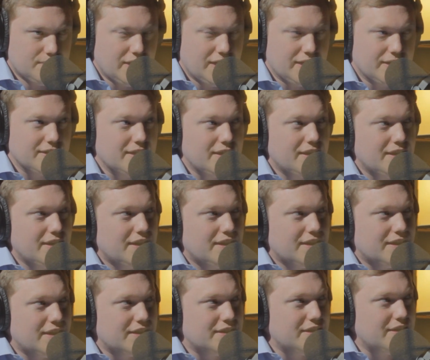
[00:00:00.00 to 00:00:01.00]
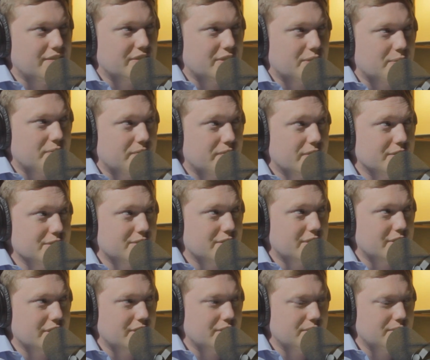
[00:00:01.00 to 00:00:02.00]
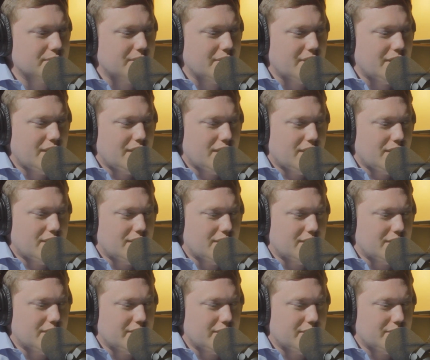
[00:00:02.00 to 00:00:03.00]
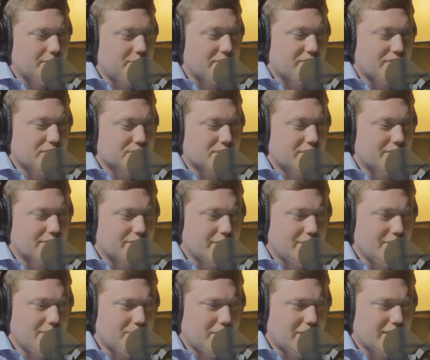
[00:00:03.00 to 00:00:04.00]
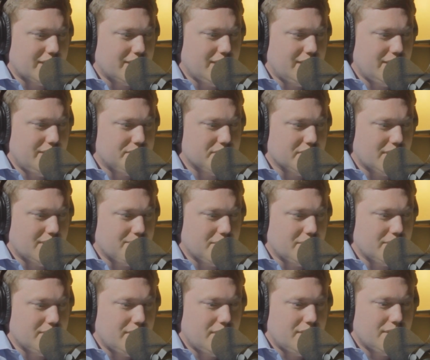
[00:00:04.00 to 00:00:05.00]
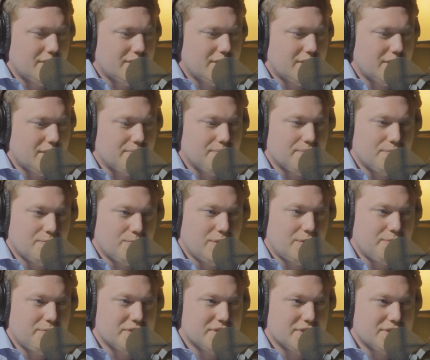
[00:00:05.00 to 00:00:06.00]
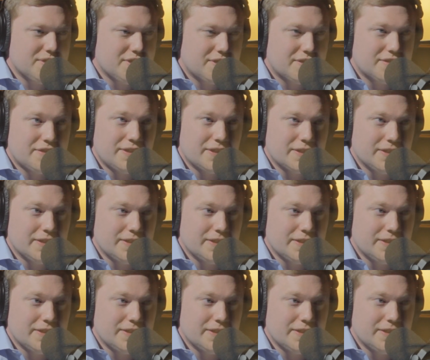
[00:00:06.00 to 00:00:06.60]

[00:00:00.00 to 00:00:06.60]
Right. That definitely could be frustrating you. It would be frustrating for anybody in any job. What was Secretary